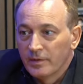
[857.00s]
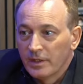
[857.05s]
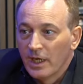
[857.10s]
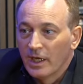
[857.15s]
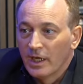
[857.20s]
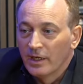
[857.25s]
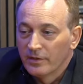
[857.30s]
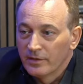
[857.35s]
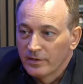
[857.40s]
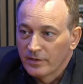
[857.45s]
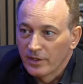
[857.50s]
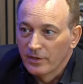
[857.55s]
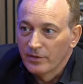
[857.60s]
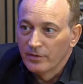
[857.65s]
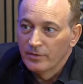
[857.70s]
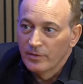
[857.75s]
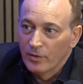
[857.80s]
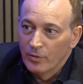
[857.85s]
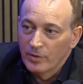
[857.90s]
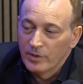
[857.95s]
Yeah. So
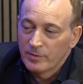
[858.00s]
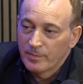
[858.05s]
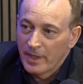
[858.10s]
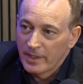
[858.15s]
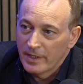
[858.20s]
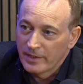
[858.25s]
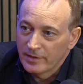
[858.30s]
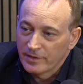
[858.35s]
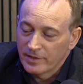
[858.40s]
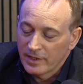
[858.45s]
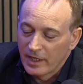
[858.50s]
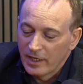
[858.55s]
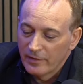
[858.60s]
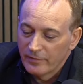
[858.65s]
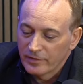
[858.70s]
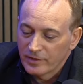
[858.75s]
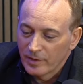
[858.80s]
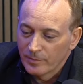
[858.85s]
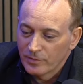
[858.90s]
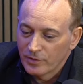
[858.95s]
always better to
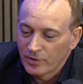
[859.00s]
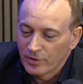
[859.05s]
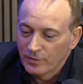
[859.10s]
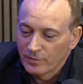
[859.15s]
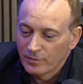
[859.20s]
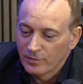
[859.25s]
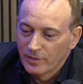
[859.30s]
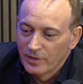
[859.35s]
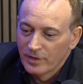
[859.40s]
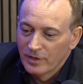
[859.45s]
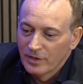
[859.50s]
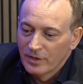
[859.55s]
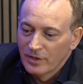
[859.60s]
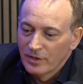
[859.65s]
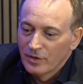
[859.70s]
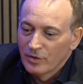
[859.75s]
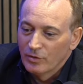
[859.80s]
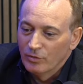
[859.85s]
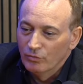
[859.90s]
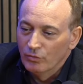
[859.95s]
have some sort of
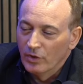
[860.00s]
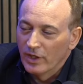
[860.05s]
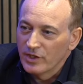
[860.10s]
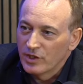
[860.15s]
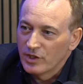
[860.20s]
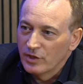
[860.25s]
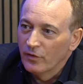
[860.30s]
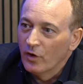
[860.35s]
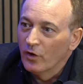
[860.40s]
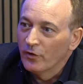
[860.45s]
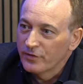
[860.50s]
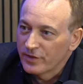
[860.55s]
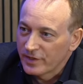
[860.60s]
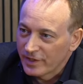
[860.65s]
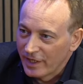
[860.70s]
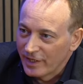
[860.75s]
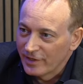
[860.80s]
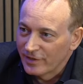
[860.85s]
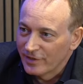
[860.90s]
right of offset.